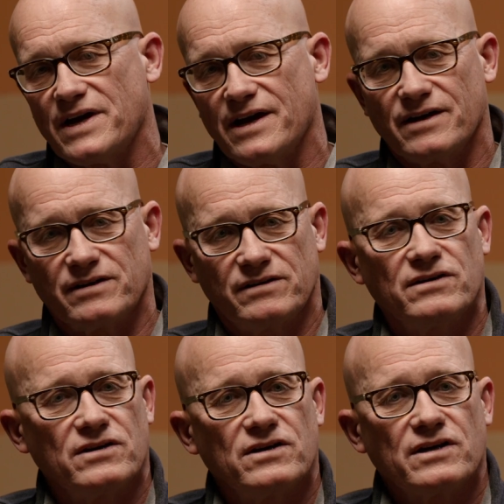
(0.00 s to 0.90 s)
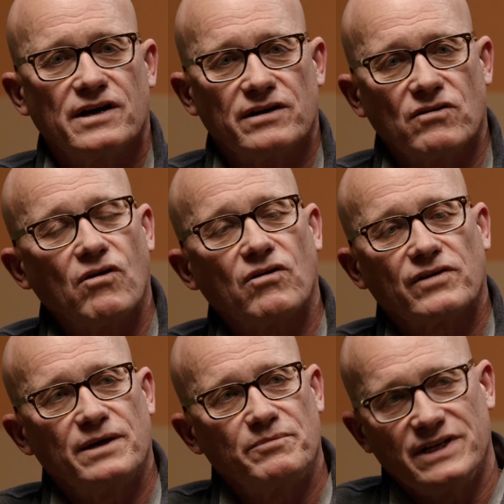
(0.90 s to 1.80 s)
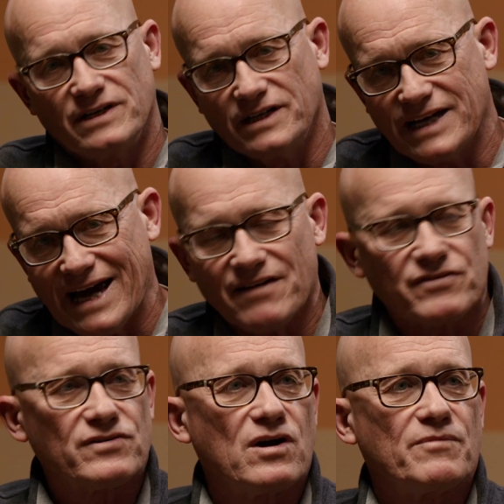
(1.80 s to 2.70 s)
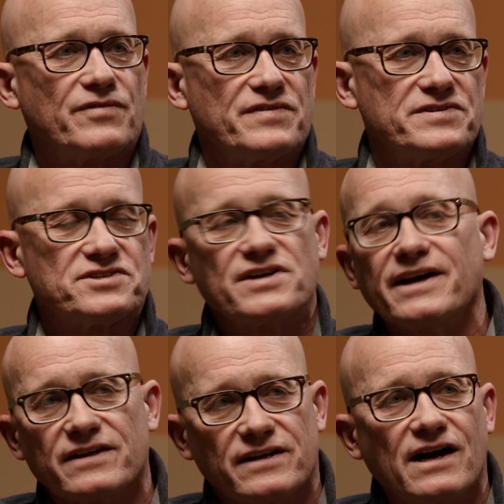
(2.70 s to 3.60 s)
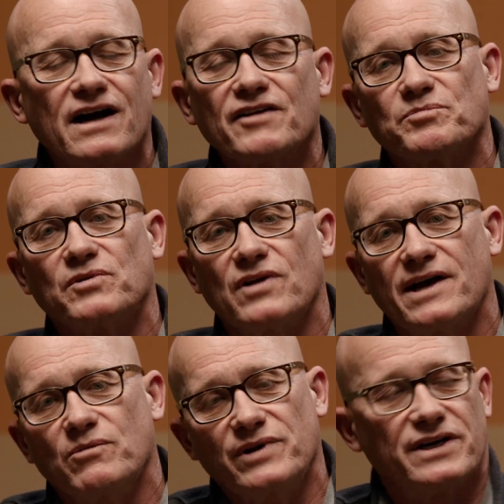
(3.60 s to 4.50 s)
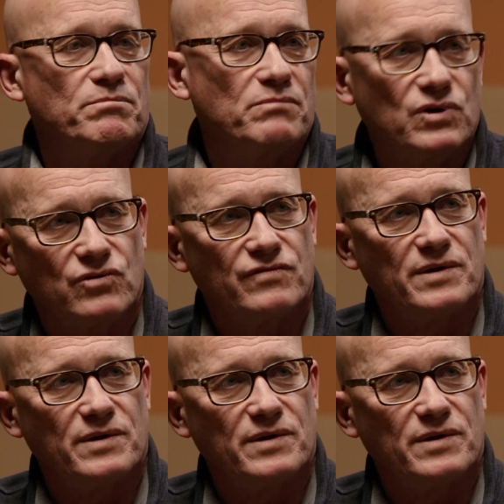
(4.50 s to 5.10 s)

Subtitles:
and all can be gathered up for the sake of the gospel, and we can move